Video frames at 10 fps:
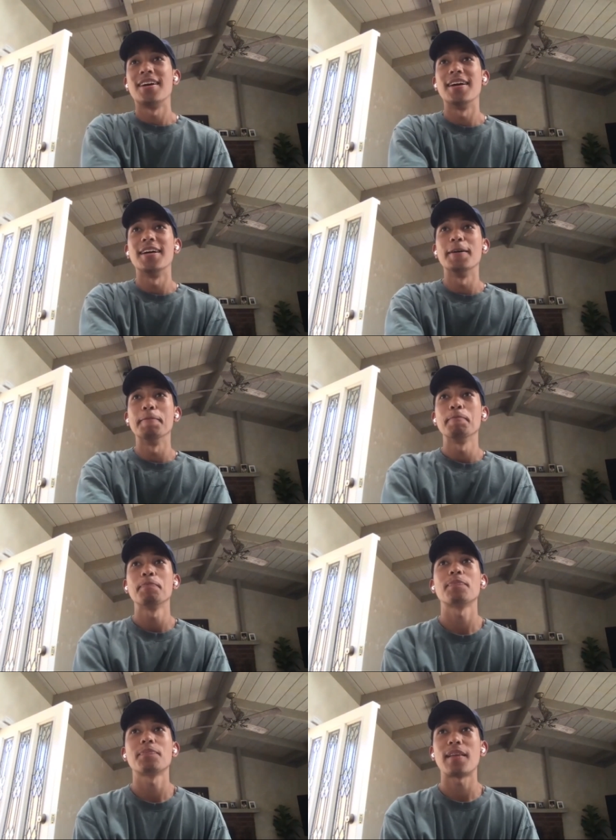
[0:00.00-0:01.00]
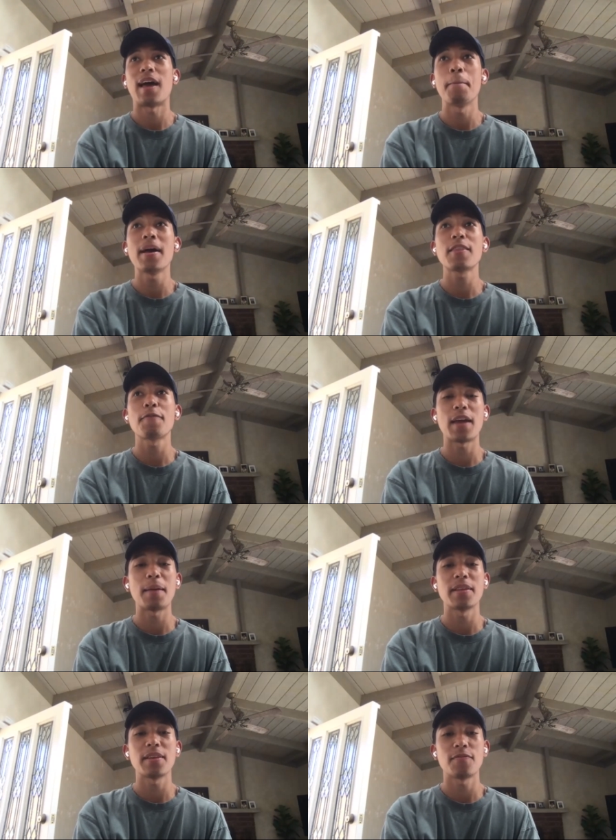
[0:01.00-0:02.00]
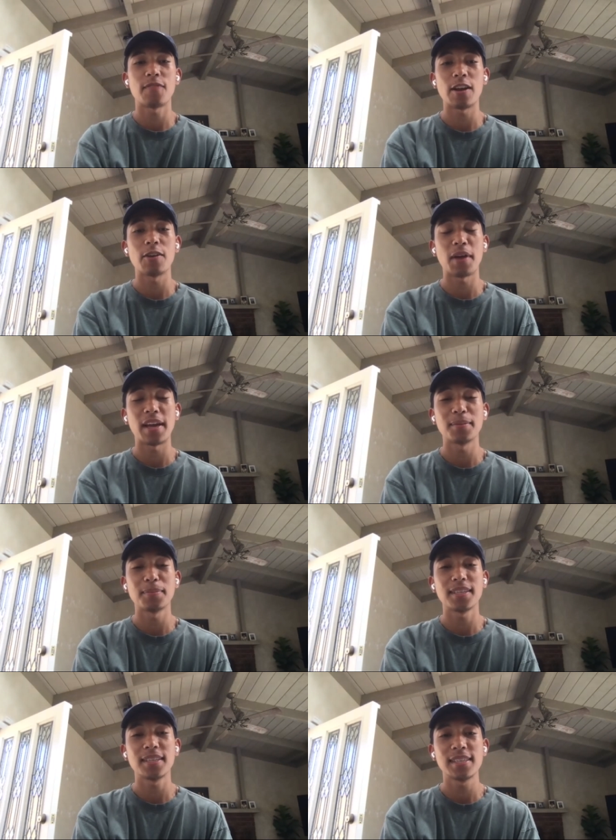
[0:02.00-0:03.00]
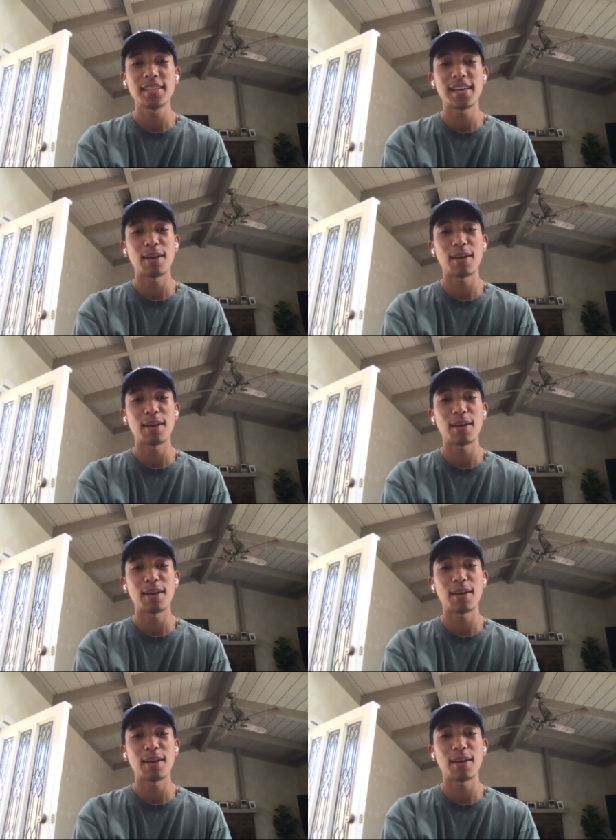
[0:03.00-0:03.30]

I met the family very randomly.